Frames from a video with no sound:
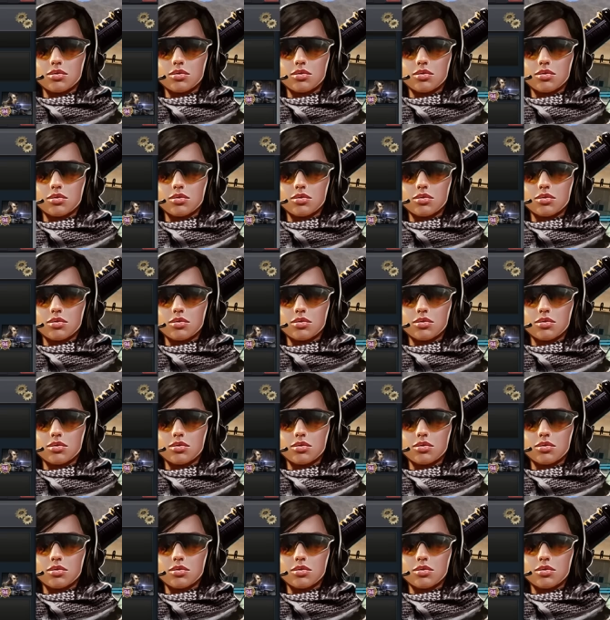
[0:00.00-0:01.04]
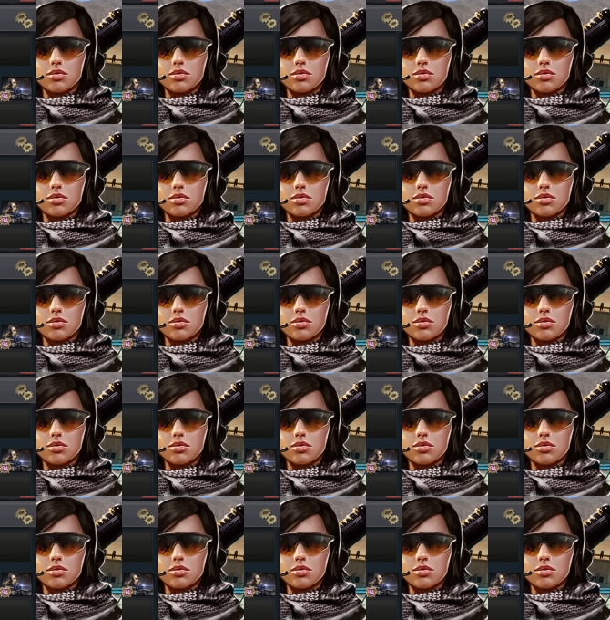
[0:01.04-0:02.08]

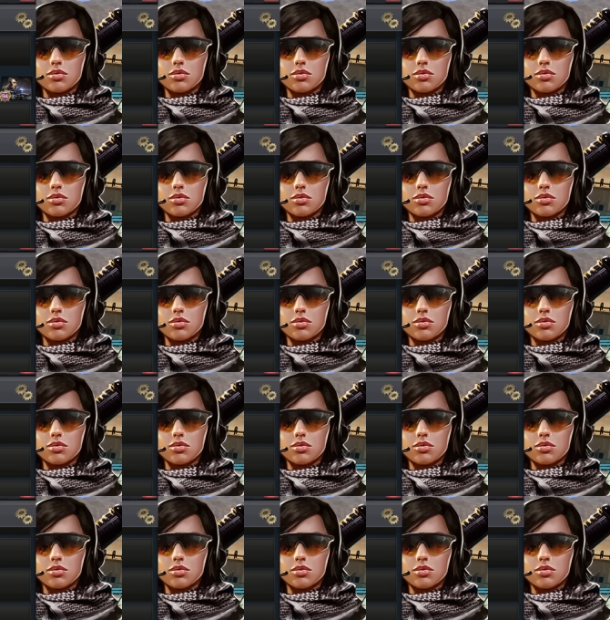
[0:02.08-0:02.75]
[no speech]